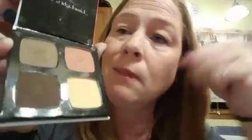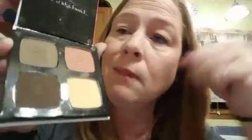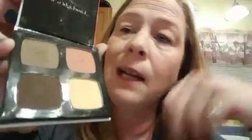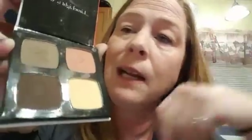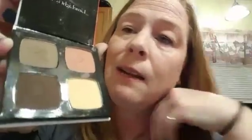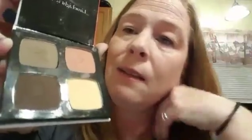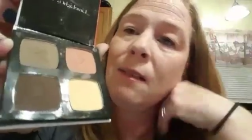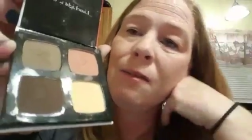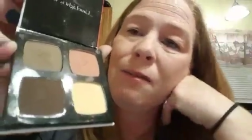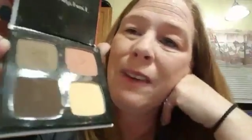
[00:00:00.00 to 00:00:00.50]

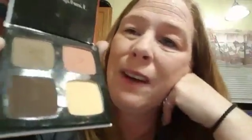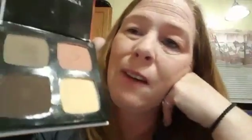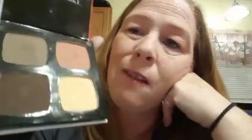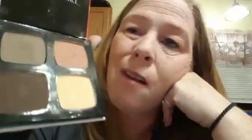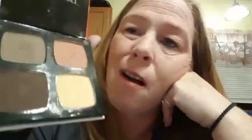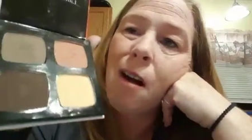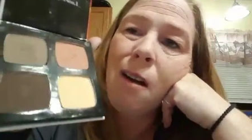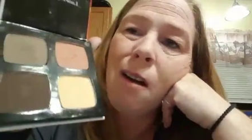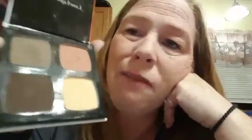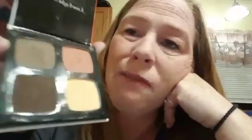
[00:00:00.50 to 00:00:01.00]
don't veer
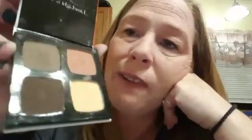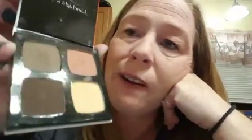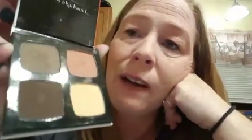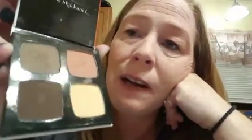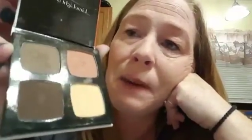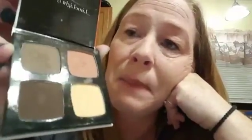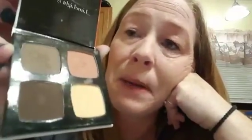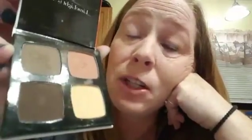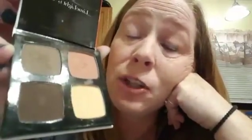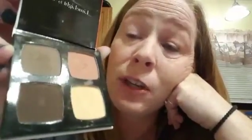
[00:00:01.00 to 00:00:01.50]
off very
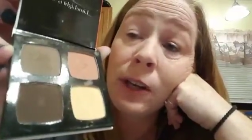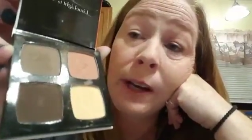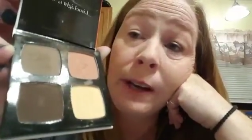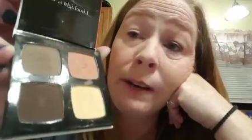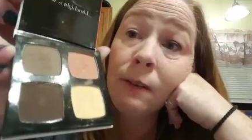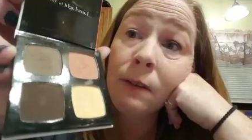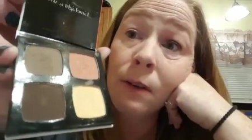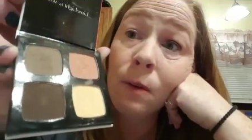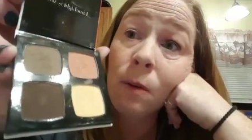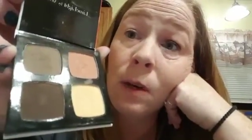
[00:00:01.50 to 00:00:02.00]
much. I
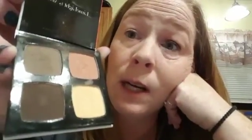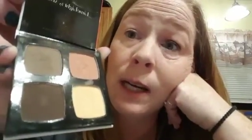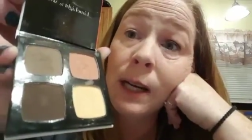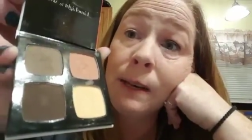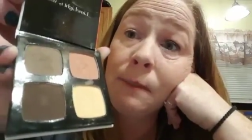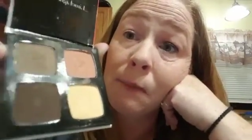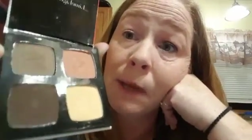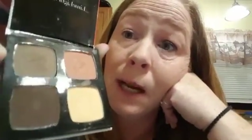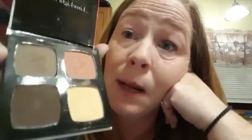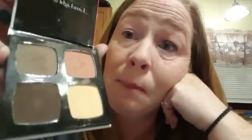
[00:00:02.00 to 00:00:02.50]
don't know why.
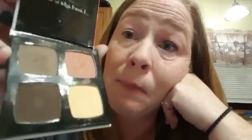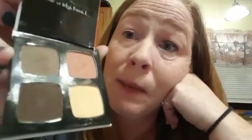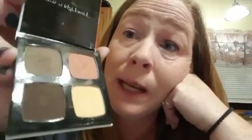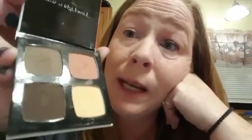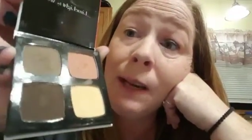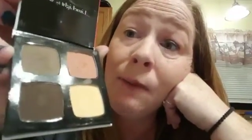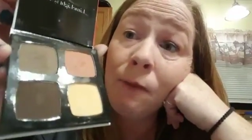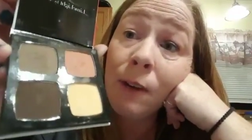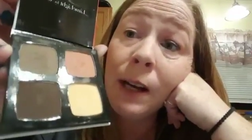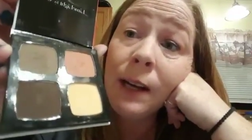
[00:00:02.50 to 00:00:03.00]
I'm
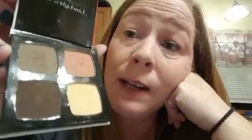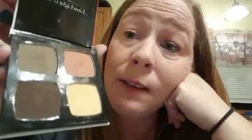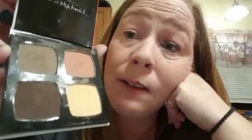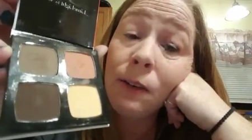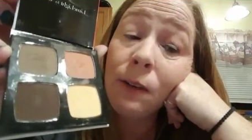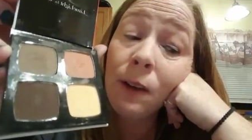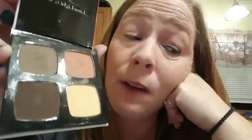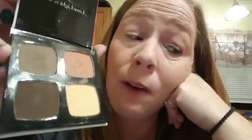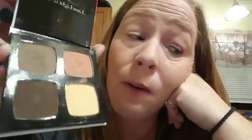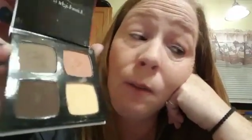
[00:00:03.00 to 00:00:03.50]
getting ready
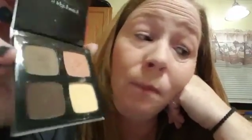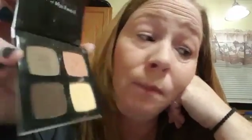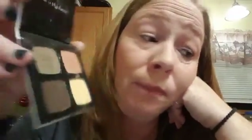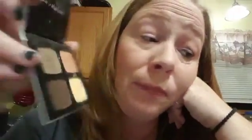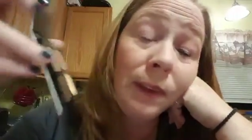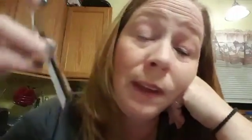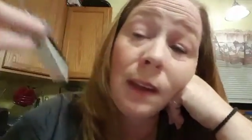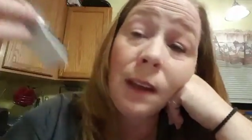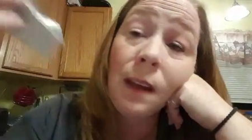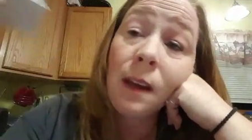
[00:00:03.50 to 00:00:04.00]
to, though.
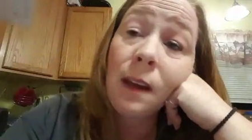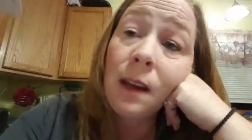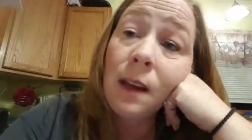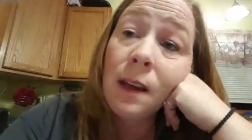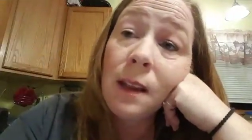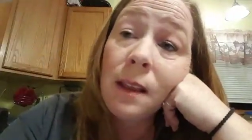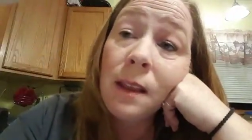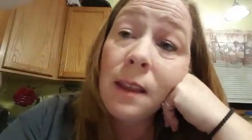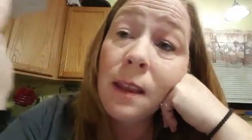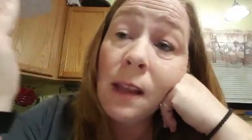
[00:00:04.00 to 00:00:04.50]

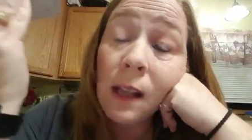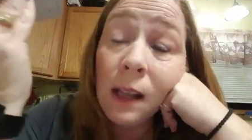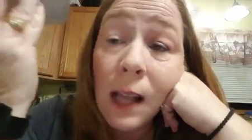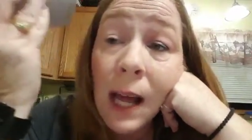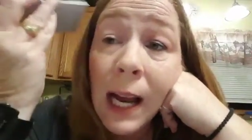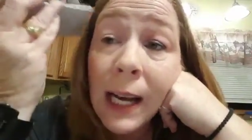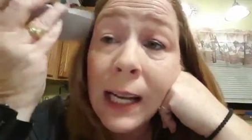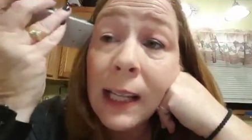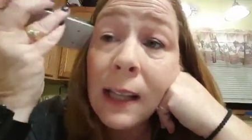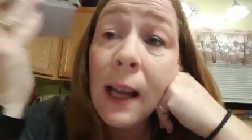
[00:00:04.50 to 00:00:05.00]
The
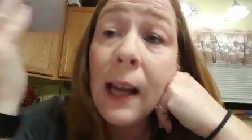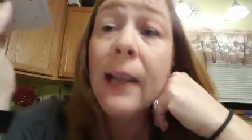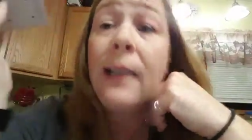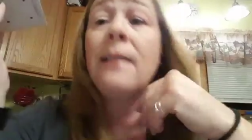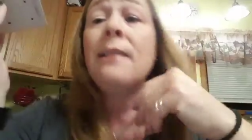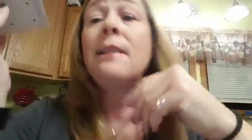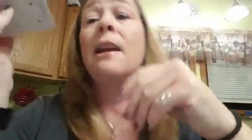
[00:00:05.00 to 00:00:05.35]
Lottie line is